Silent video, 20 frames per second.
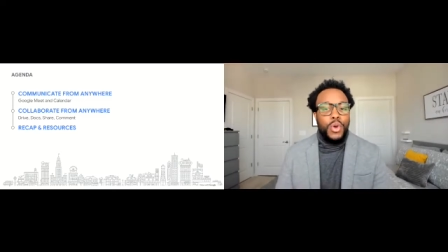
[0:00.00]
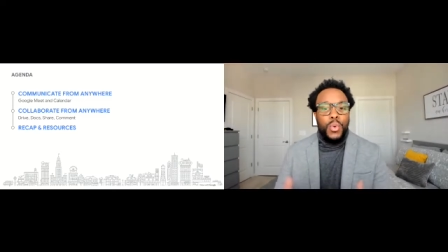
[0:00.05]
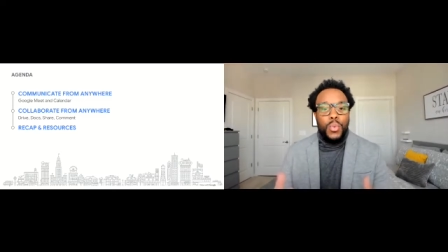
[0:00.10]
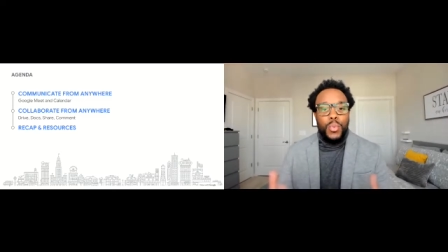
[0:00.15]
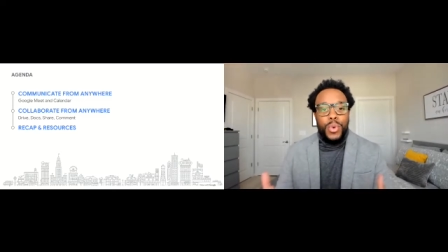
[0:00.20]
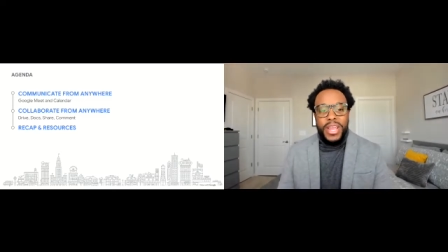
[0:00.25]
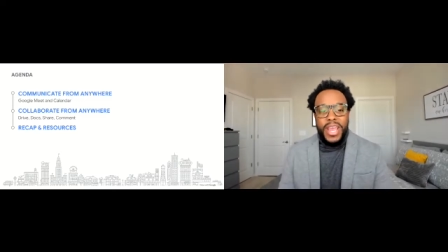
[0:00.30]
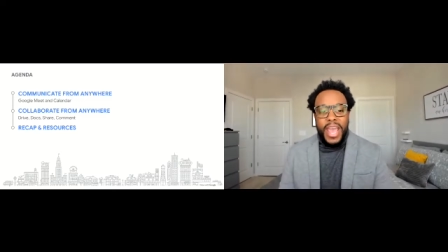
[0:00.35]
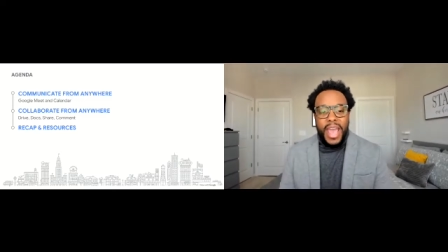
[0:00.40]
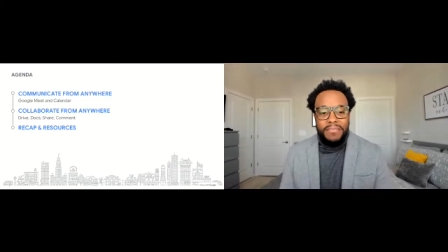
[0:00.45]

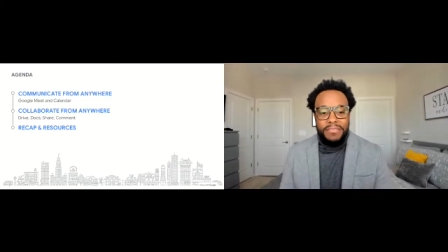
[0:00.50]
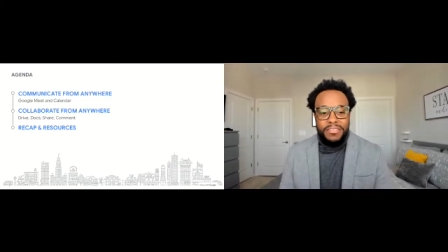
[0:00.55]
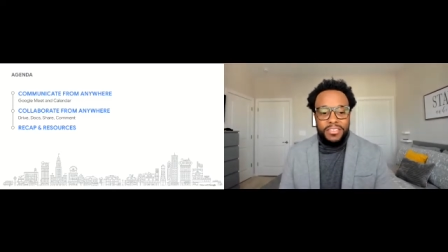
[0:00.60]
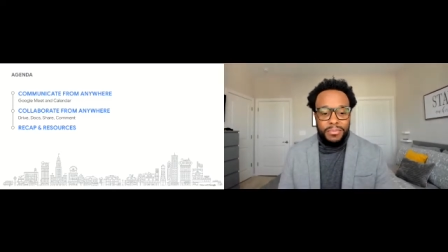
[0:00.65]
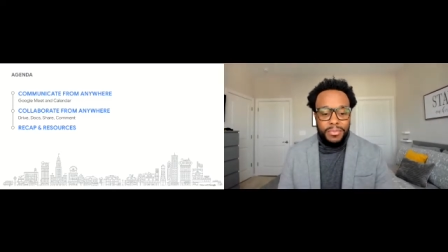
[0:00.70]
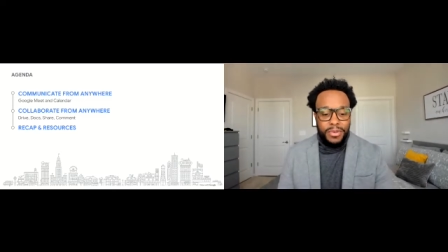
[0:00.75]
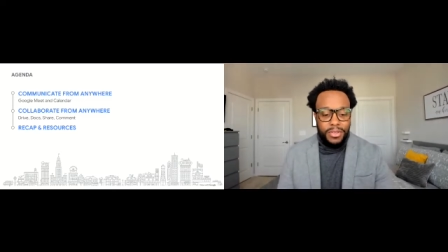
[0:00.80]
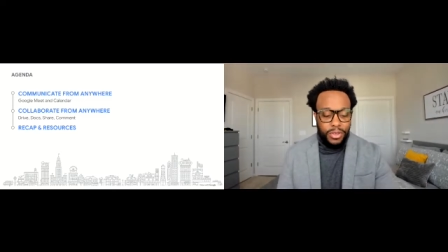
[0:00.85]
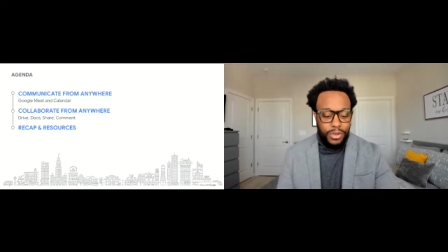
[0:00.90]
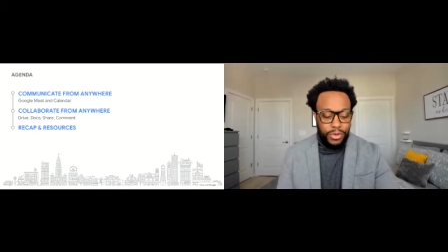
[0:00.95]
We have
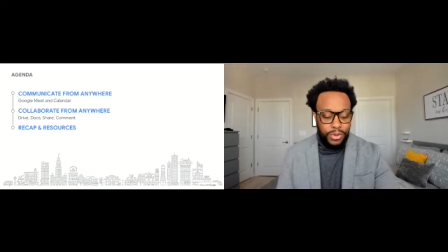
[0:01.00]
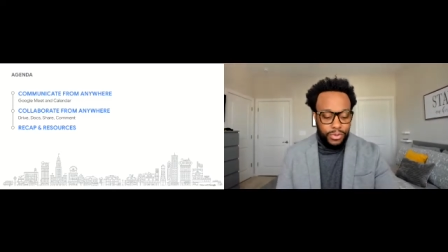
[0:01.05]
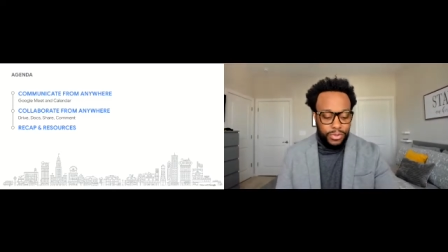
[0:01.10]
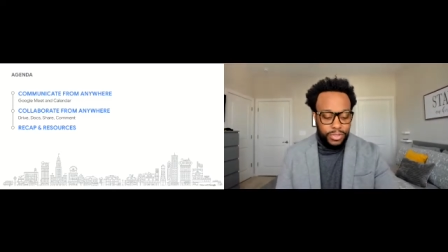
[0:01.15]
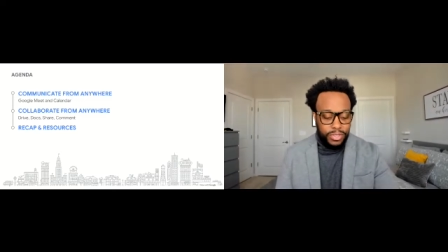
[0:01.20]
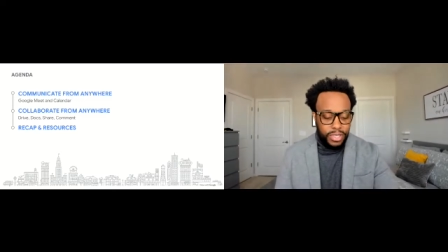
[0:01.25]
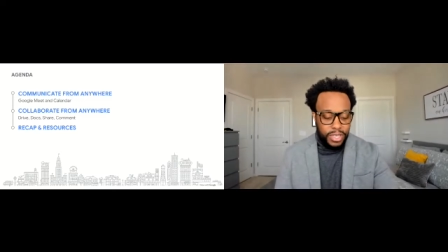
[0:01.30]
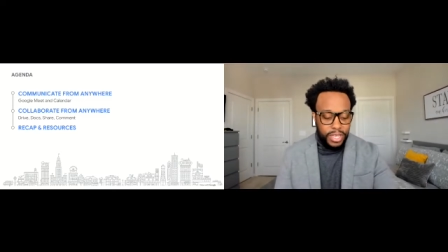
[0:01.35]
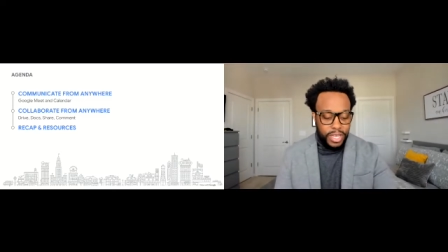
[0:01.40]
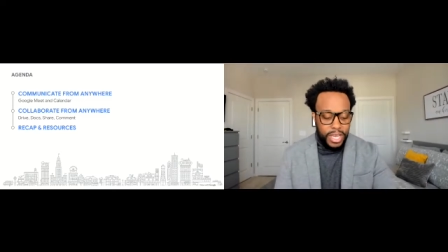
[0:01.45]
some of
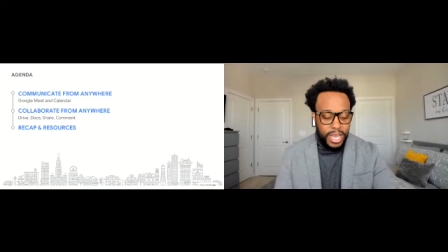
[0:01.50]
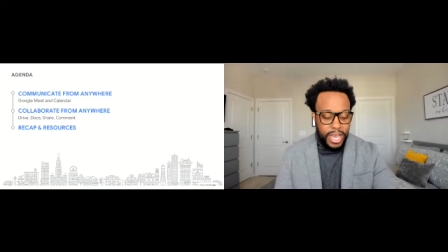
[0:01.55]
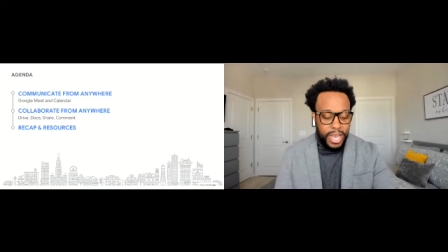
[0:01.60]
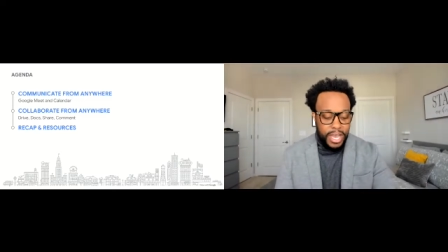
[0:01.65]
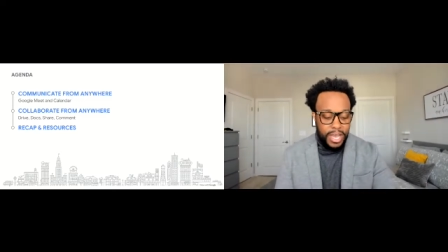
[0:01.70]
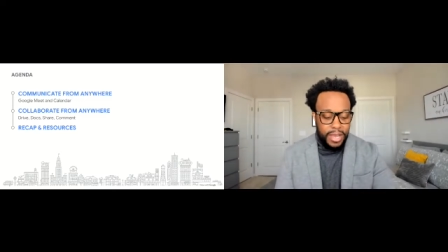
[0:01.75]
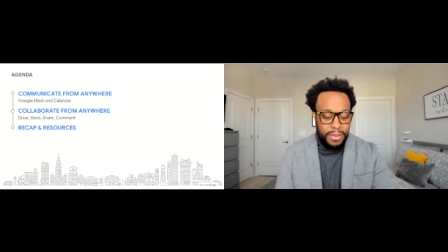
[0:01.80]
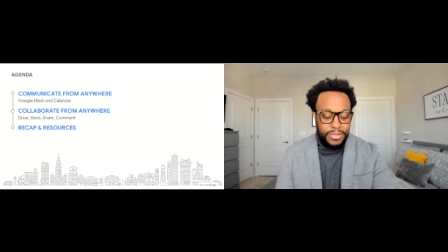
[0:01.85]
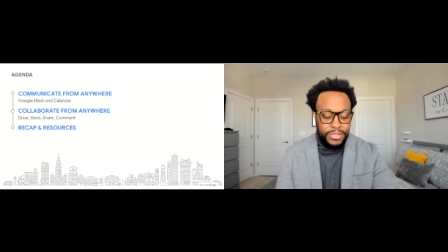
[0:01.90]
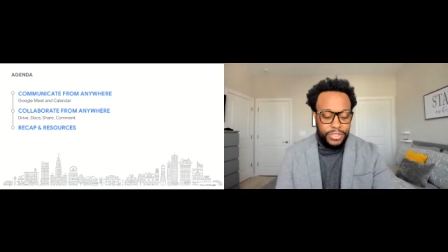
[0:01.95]
those
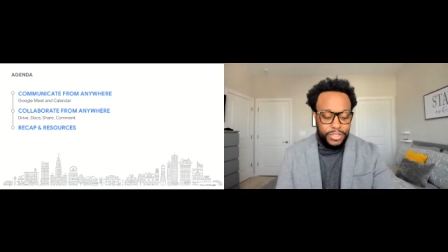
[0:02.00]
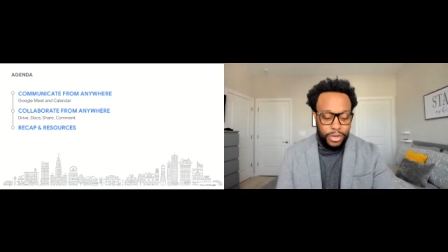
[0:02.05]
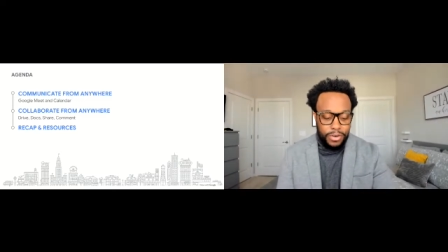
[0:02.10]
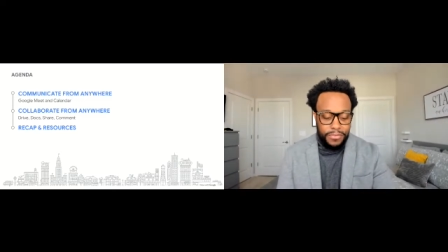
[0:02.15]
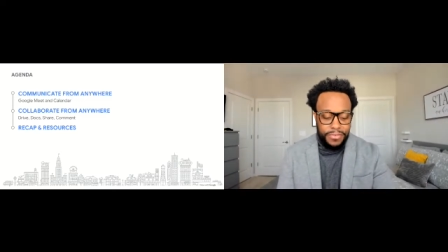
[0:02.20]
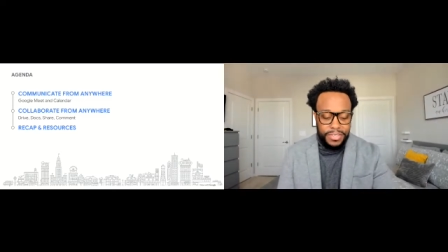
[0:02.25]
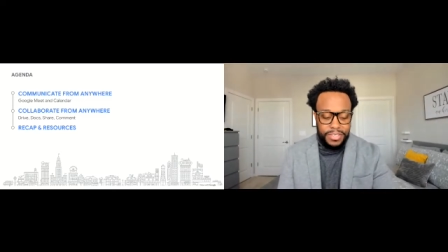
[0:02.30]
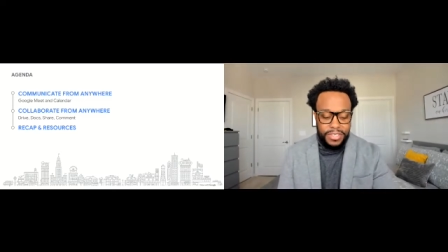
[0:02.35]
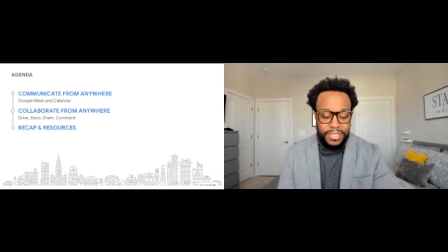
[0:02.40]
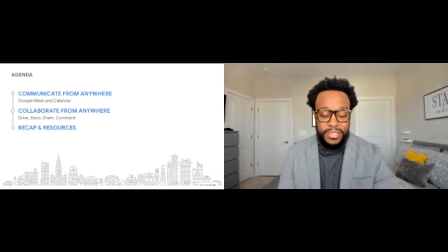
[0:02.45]

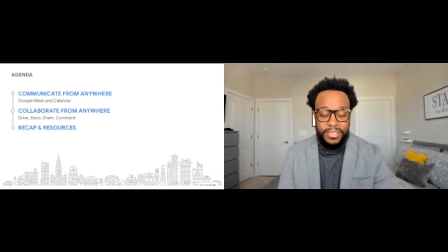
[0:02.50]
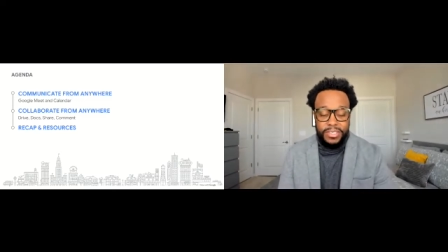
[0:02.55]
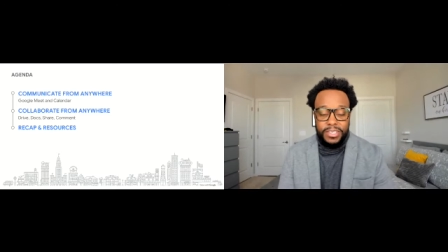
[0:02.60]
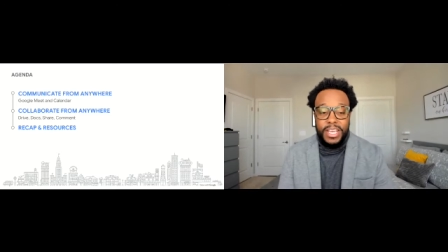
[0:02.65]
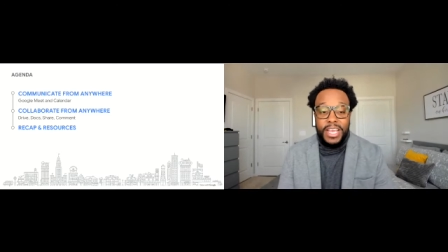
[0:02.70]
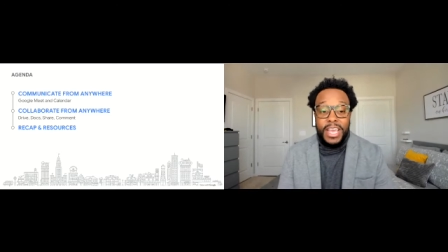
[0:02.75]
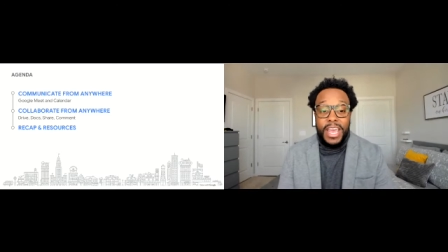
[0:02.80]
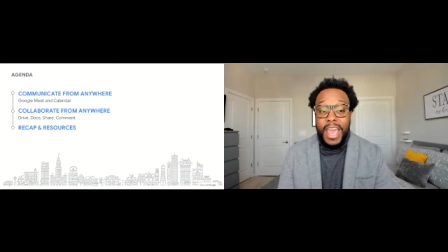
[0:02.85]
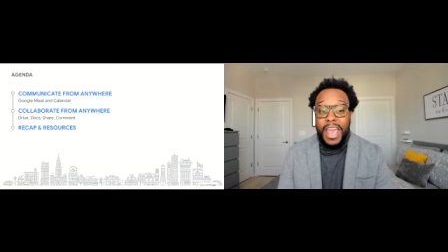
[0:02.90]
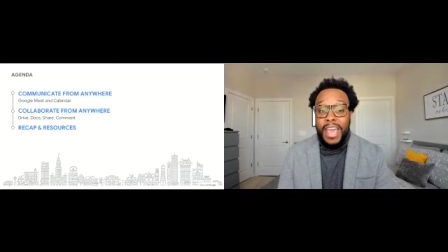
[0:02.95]
services
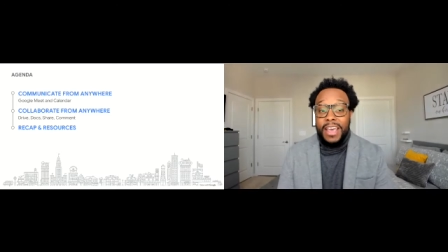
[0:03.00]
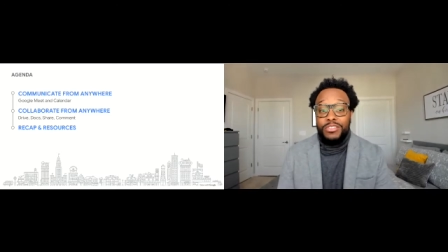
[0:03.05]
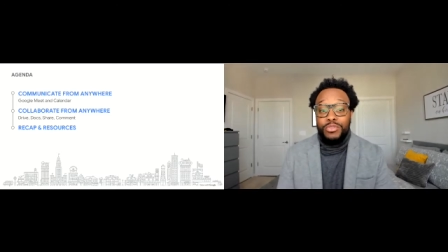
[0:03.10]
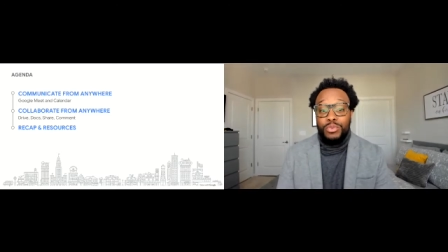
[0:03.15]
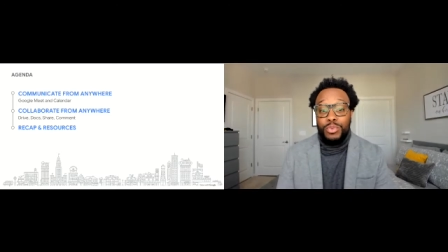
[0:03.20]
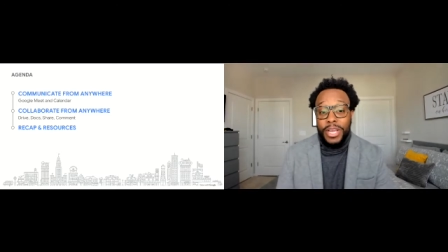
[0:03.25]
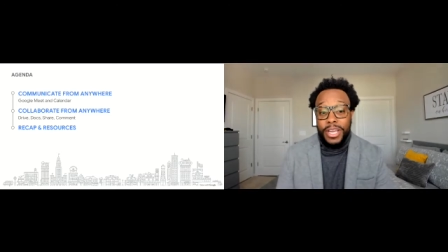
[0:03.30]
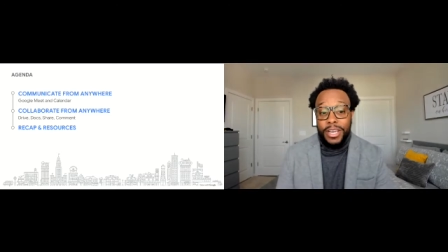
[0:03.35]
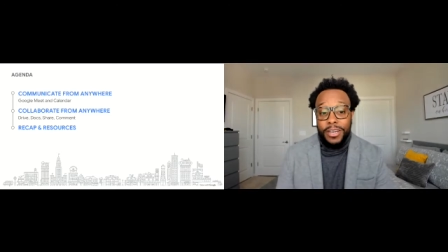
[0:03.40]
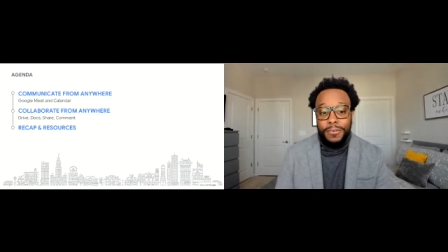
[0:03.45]
as
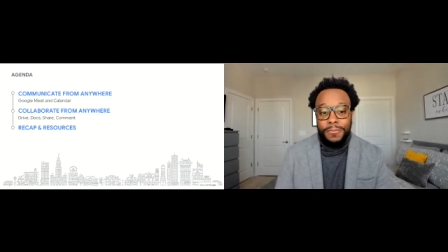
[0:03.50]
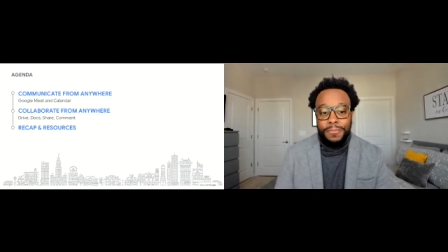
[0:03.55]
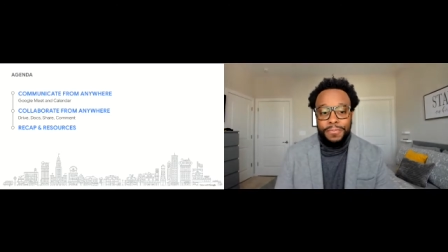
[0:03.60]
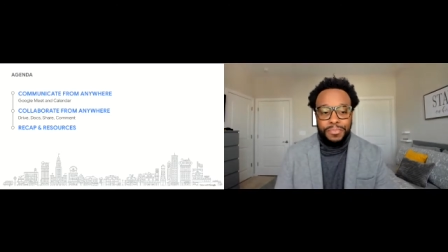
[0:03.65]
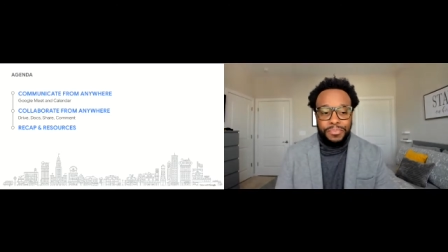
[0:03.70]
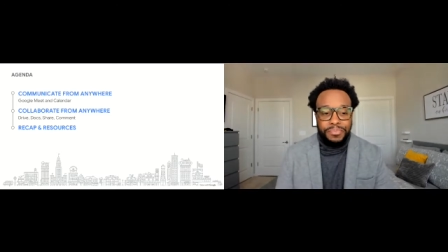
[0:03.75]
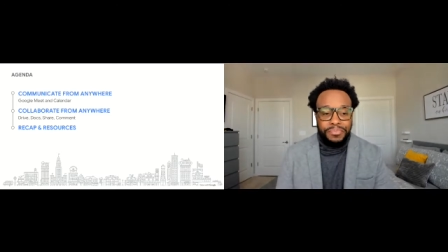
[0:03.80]
well.